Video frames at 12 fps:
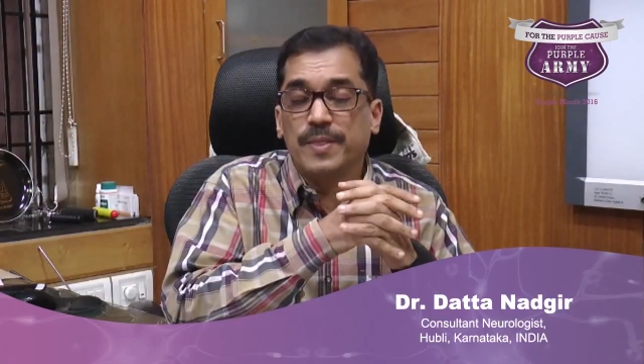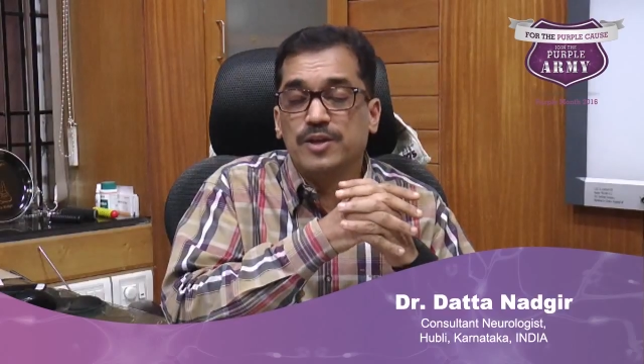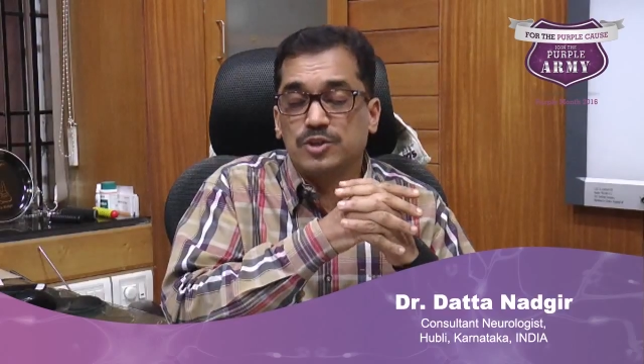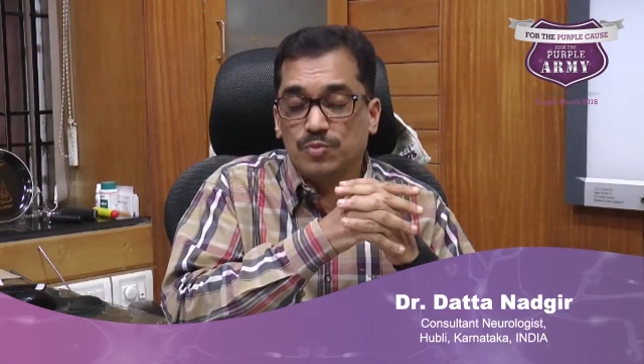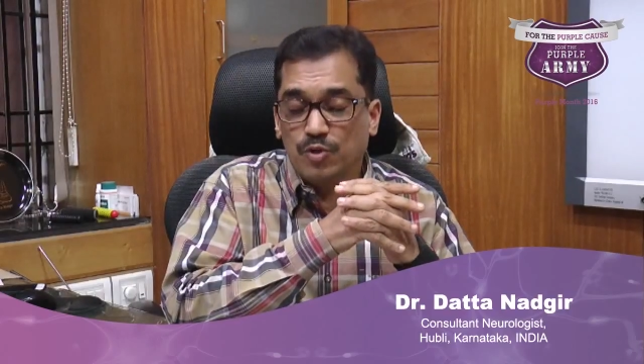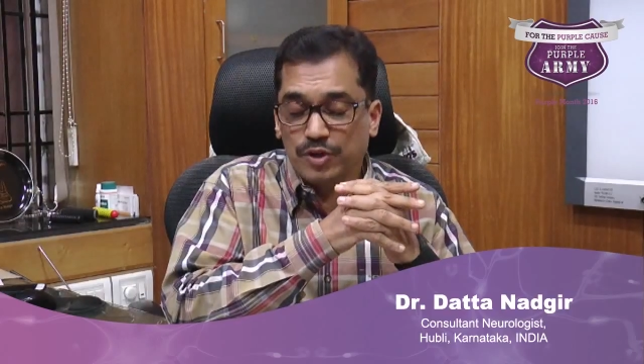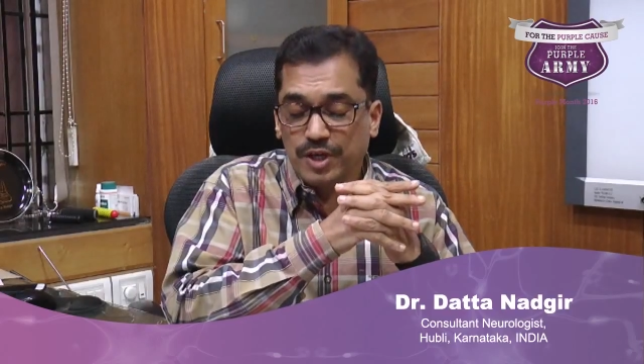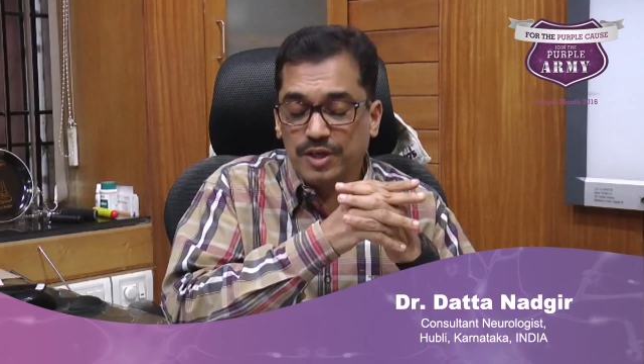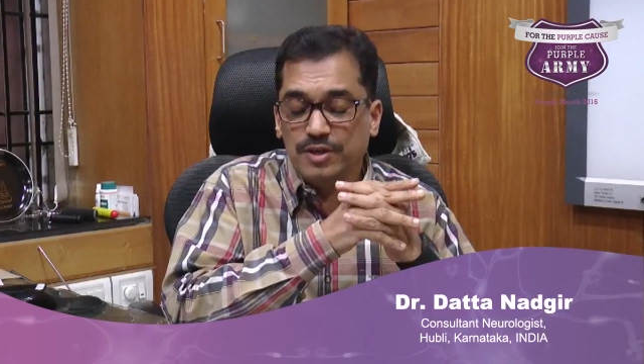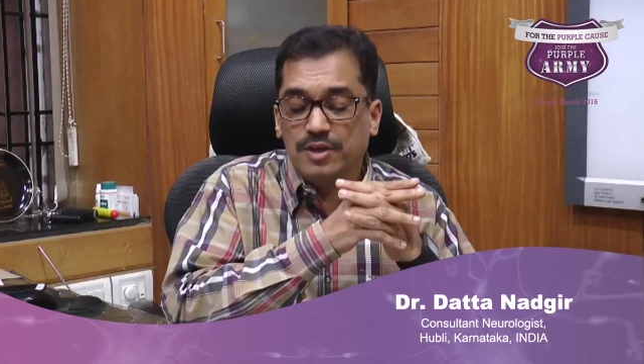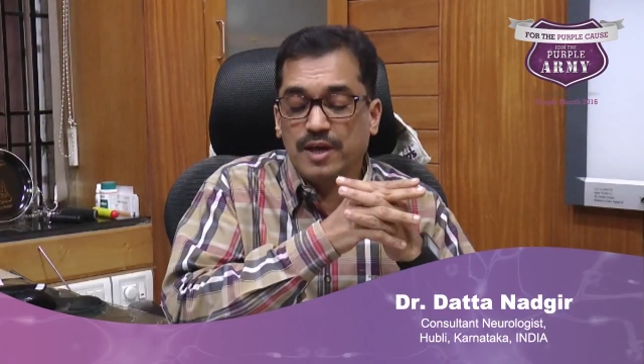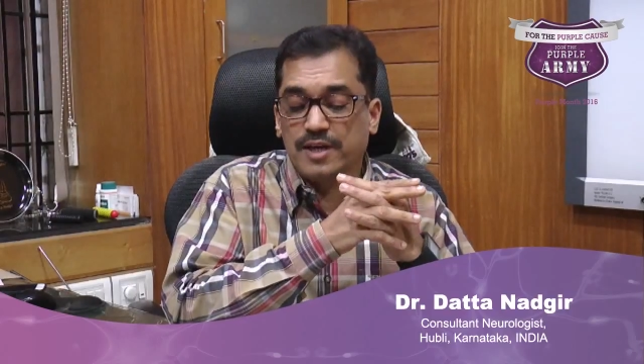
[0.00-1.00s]

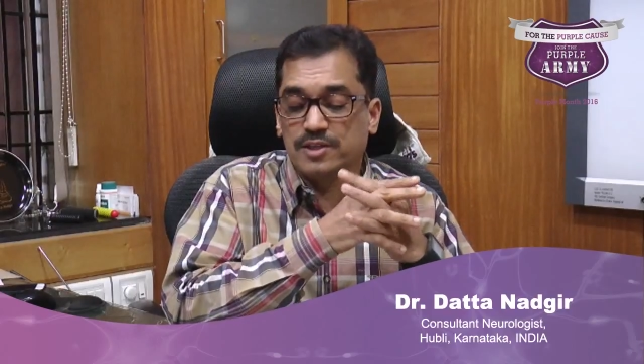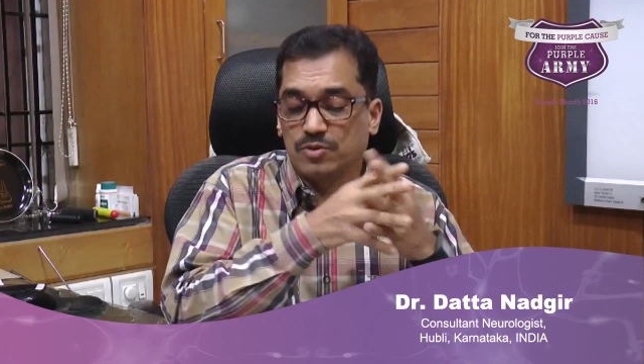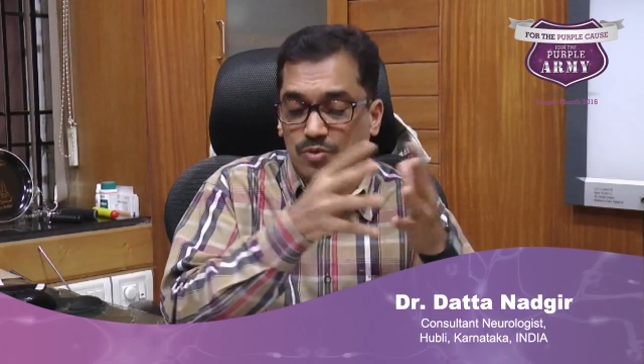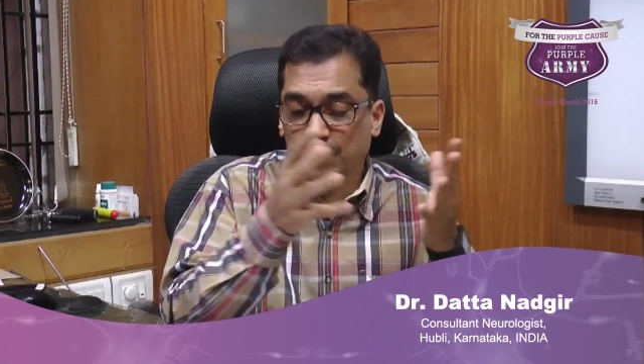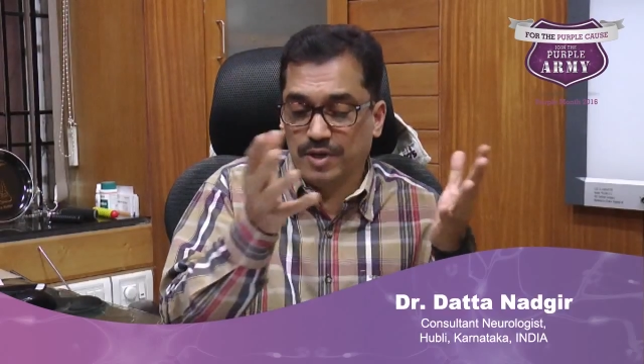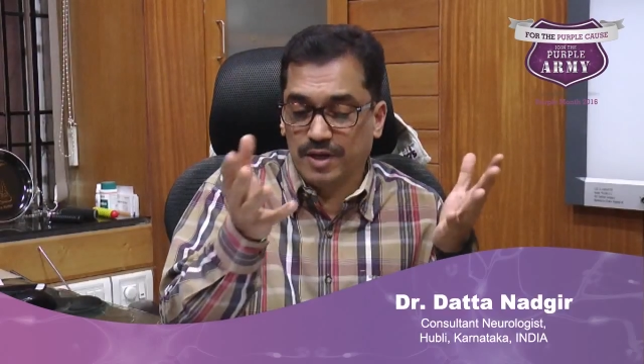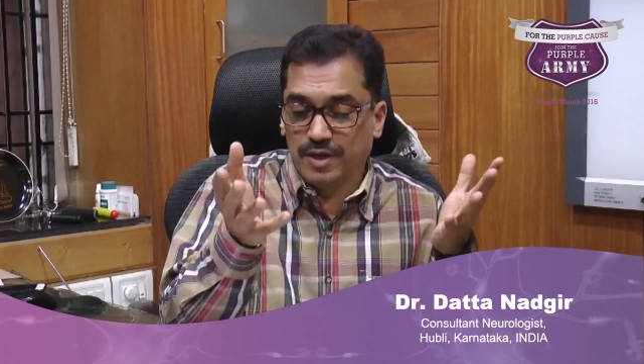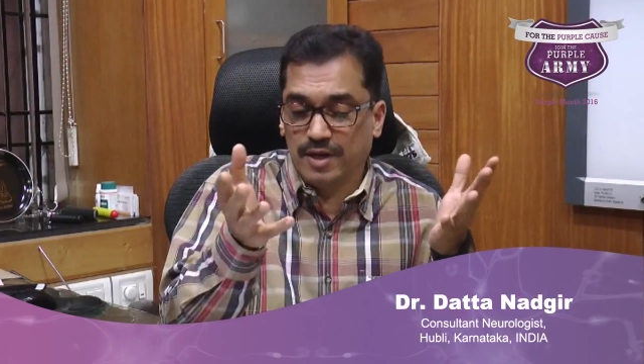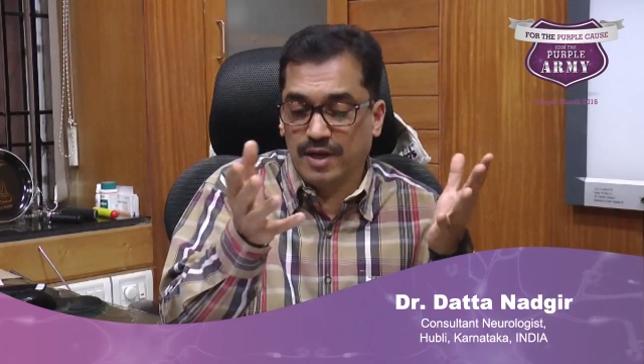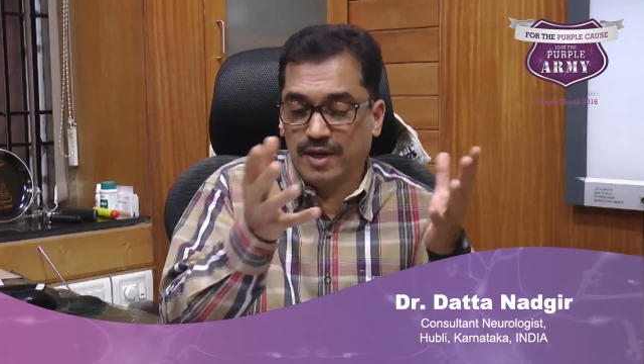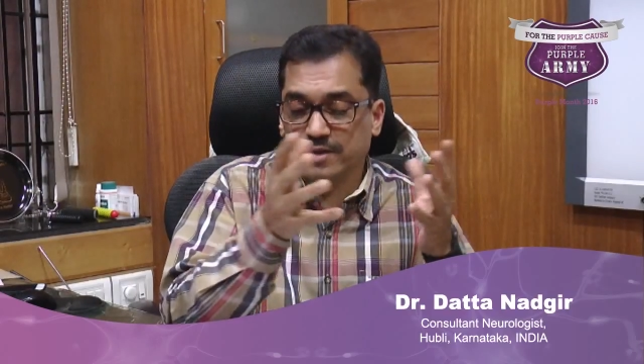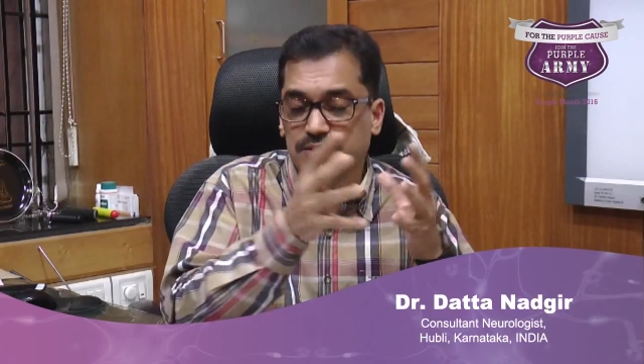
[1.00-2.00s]
Smoking, as I told,
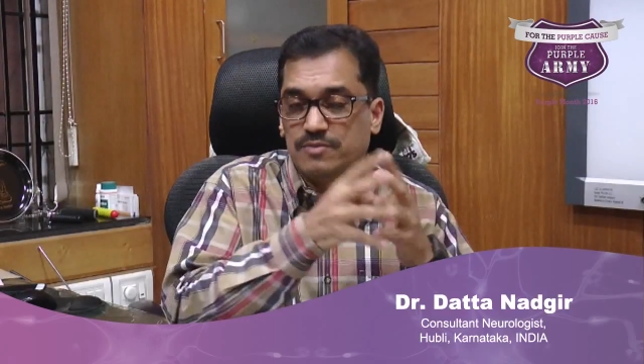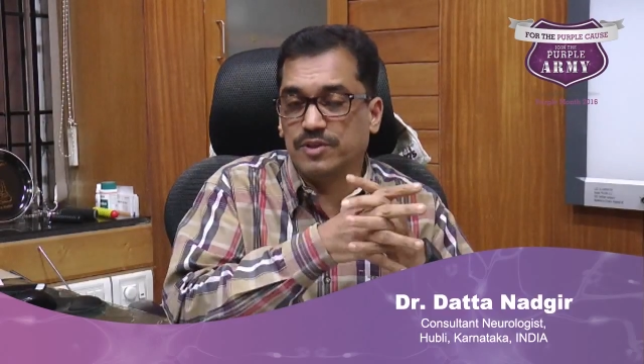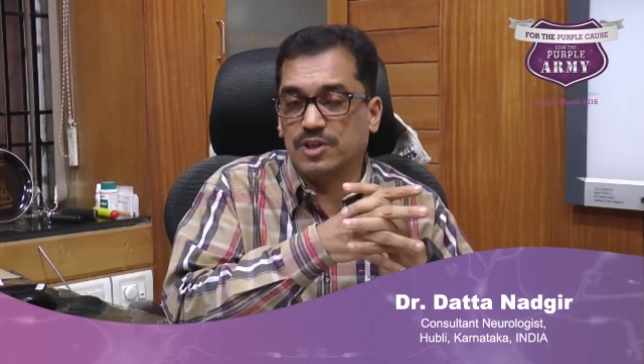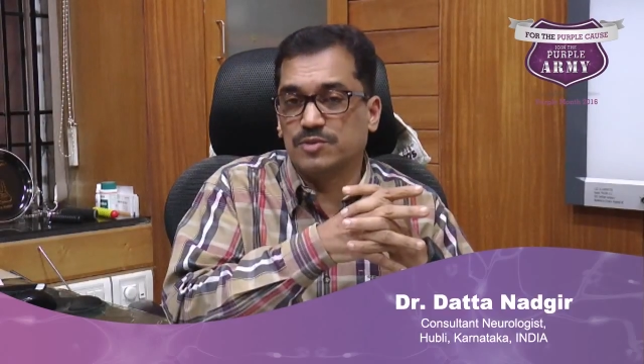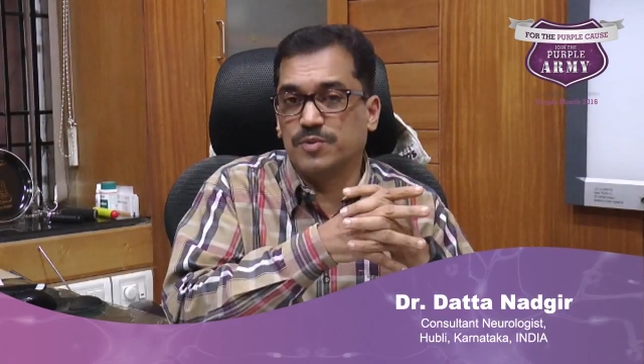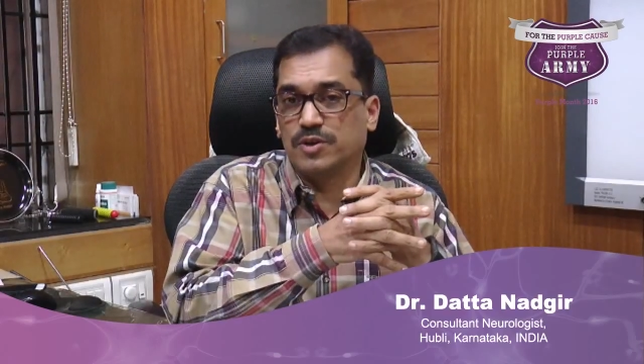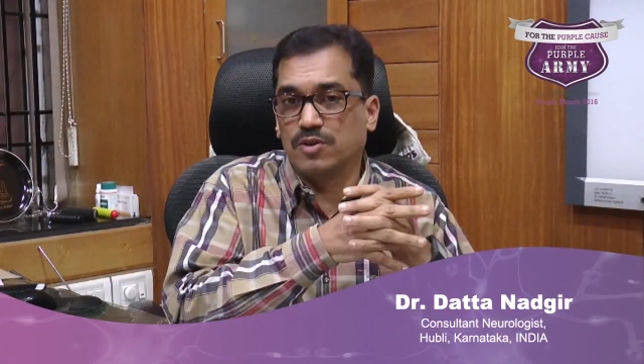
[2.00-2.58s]
as with respect